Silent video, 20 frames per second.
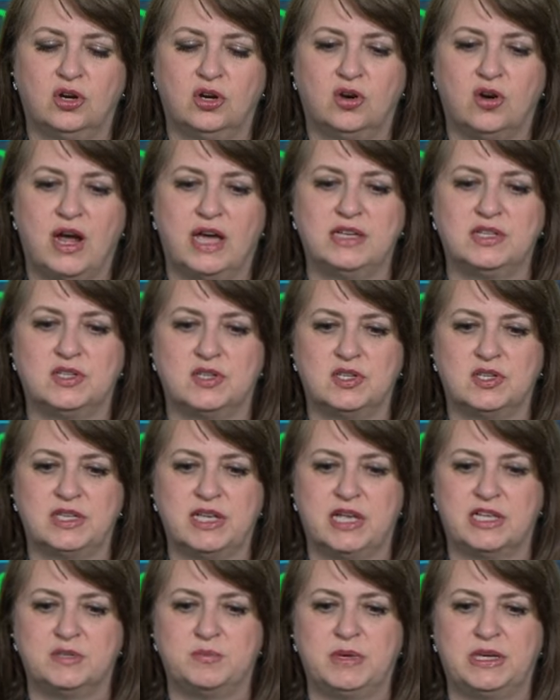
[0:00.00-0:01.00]
crisis
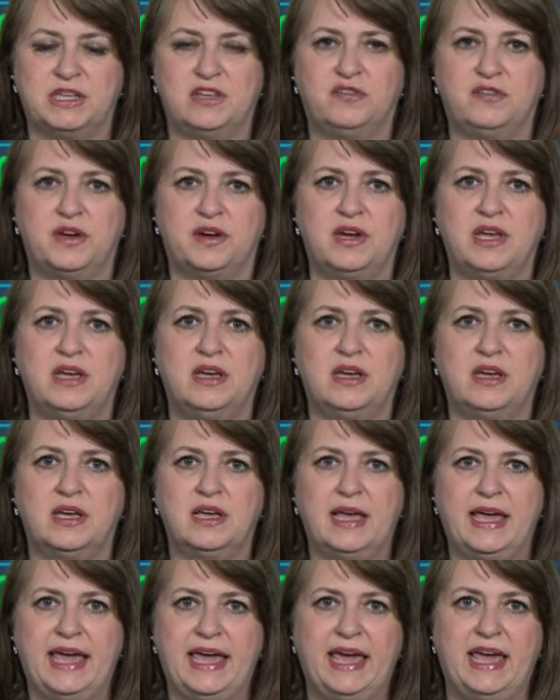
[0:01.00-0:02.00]
has been a very
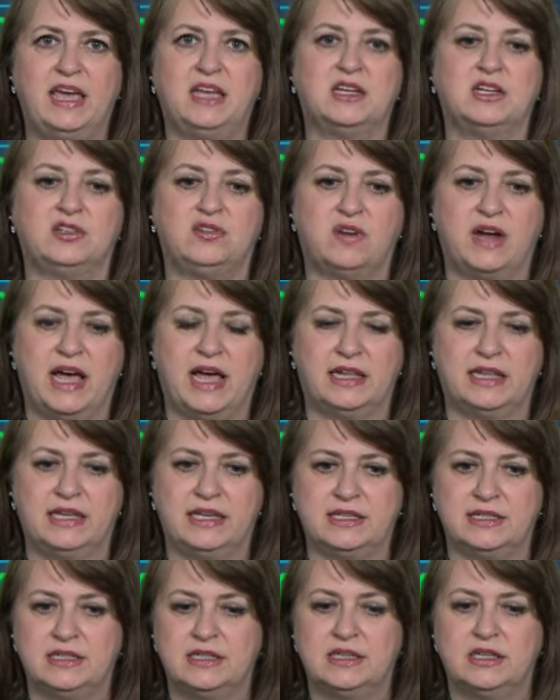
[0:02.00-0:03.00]
hated
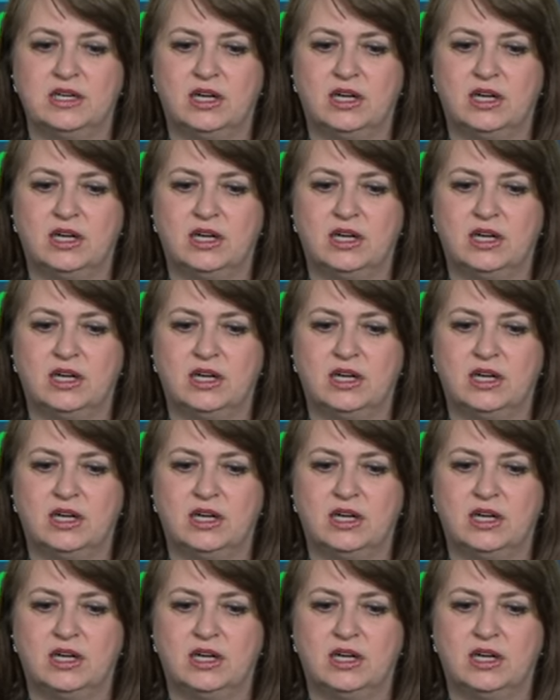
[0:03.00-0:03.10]
rally.